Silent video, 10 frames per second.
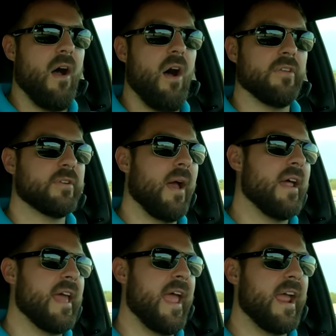also
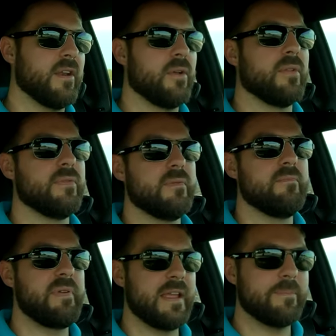how to handle
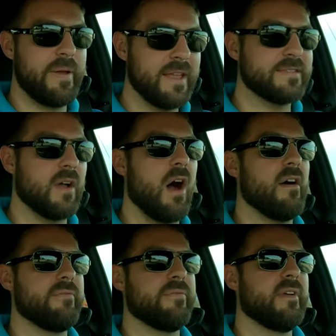being pissed
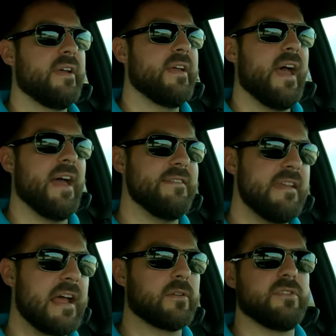off at
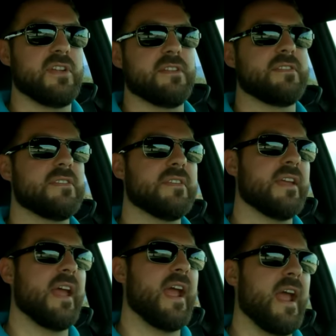negligence
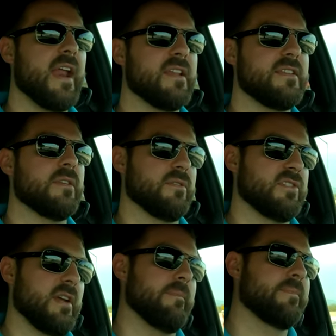in a
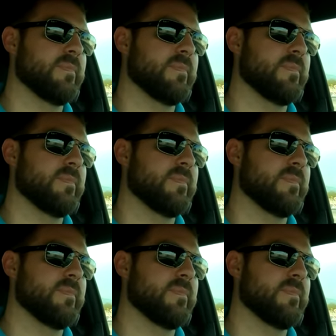dealership.